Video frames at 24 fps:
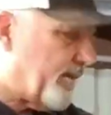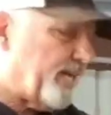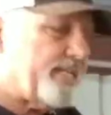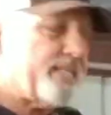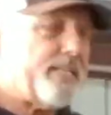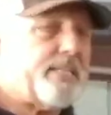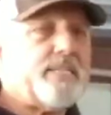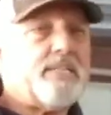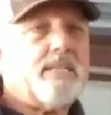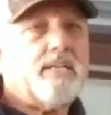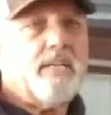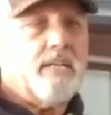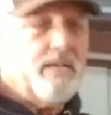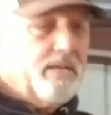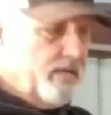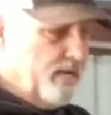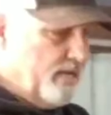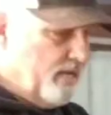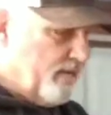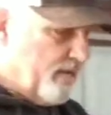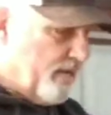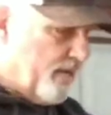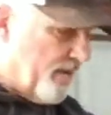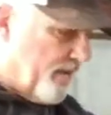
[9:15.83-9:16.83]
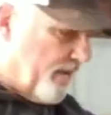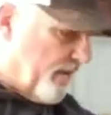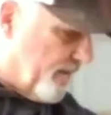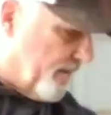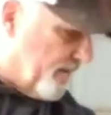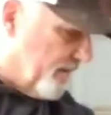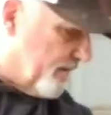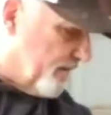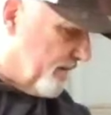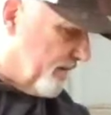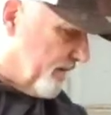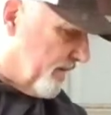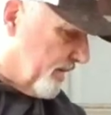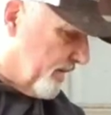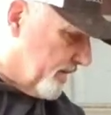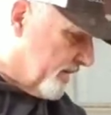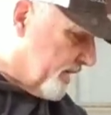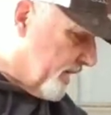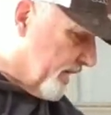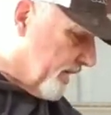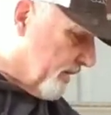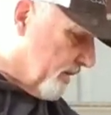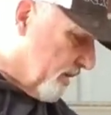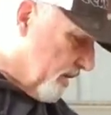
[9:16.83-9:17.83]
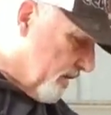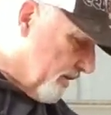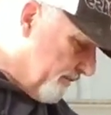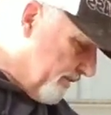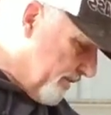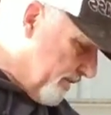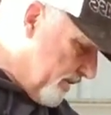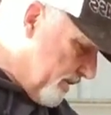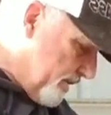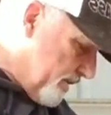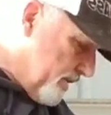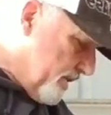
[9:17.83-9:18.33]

case, and, and take off.